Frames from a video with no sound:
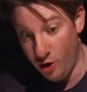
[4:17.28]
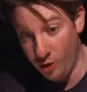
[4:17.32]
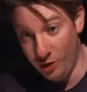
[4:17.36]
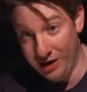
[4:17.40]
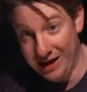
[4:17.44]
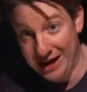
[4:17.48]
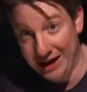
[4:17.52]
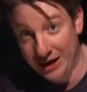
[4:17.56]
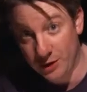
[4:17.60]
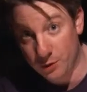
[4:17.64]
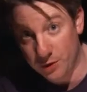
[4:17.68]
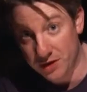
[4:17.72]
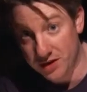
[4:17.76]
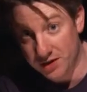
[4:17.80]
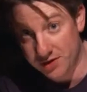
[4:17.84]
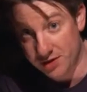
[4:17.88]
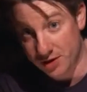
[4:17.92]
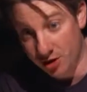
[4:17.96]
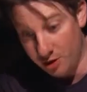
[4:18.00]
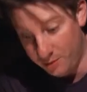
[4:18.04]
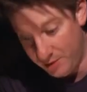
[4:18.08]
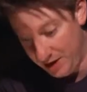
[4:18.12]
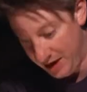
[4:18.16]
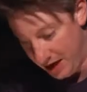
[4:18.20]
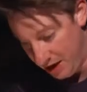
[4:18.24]
liquid is
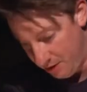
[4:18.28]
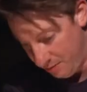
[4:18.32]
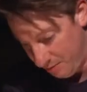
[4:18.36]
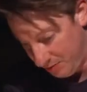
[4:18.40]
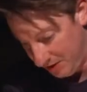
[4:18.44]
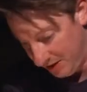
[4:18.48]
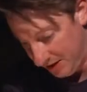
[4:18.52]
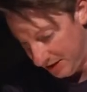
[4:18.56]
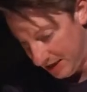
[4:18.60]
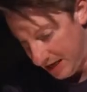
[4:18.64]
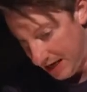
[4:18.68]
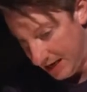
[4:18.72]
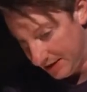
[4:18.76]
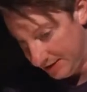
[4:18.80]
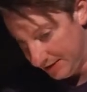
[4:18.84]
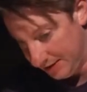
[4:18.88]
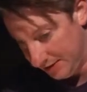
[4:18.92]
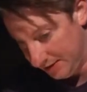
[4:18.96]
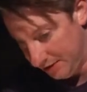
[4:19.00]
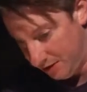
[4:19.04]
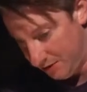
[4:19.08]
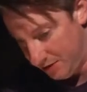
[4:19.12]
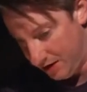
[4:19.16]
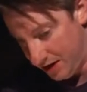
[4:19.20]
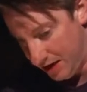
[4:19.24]
coming out, but the gas is
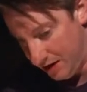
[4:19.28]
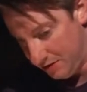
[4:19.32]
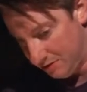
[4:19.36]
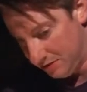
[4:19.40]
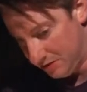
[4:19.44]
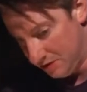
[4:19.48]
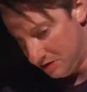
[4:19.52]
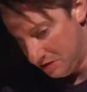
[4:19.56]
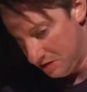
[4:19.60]
going out.